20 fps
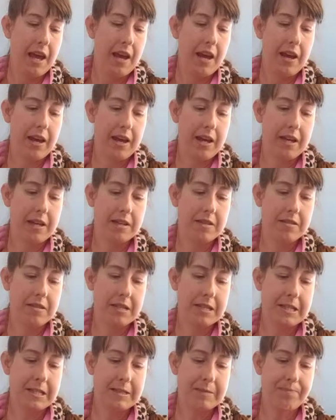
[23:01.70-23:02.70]

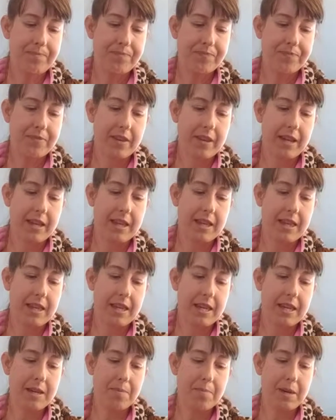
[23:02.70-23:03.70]
and
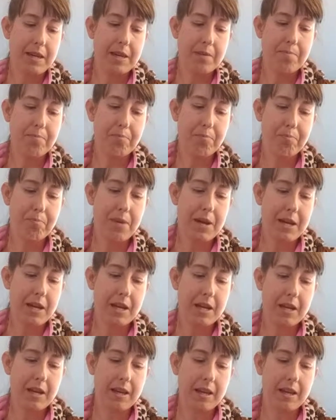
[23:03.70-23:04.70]

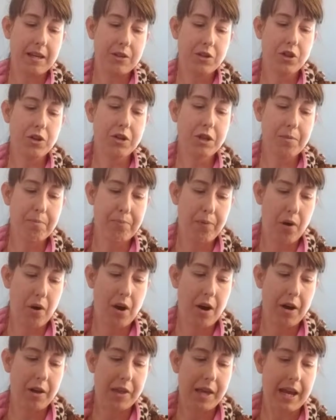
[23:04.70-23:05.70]
he took the
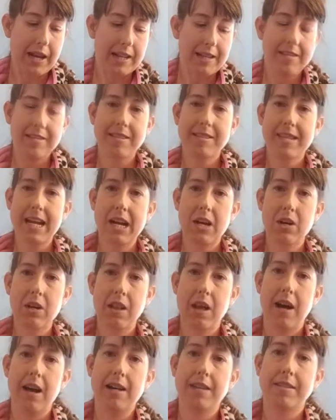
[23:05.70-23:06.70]
broth and he
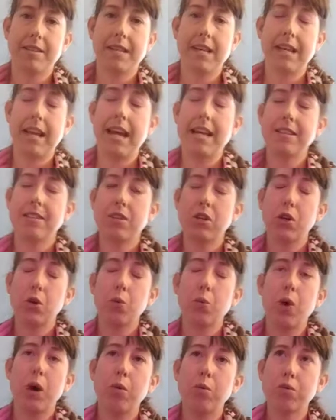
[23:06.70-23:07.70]
sterilized it. And so
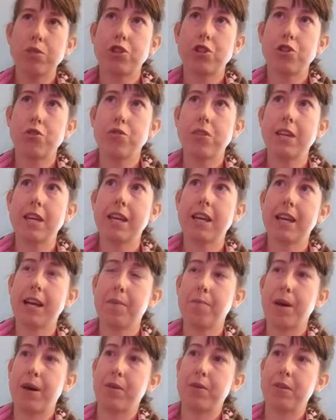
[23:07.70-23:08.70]
what was unique
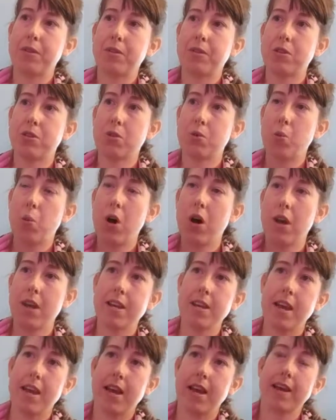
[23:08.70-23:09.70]
about the
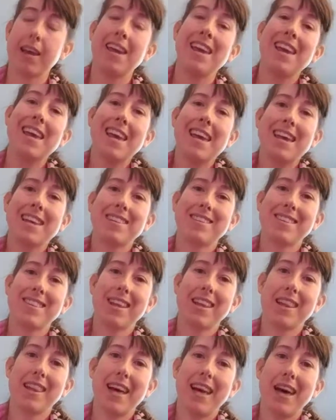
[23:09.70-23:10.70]
swan neck is it
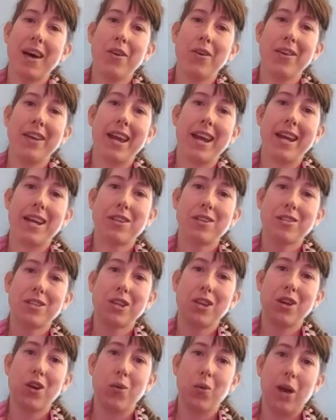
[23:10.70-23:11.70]
allowed air
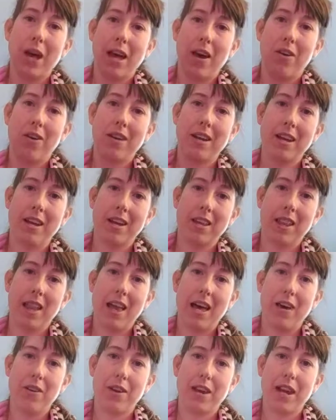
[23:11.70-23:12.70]
to go out and it
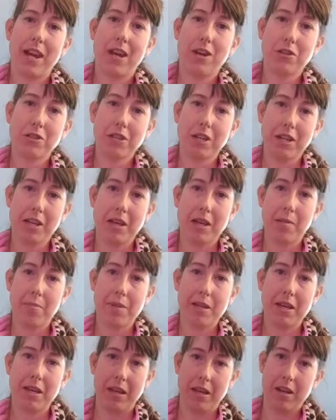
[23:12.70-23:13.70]
allowed air to come
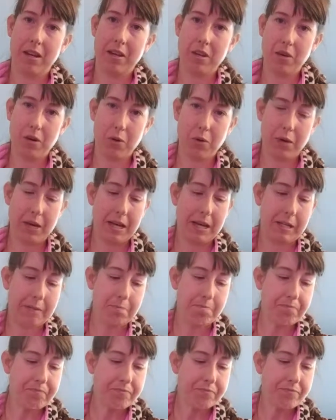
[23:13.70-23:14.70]
in,
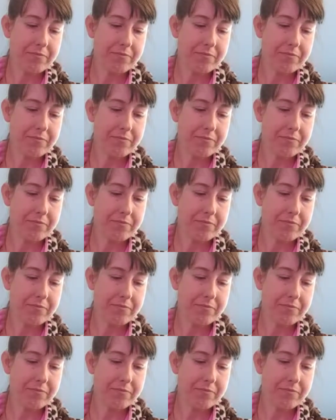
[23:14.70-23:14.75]
okay?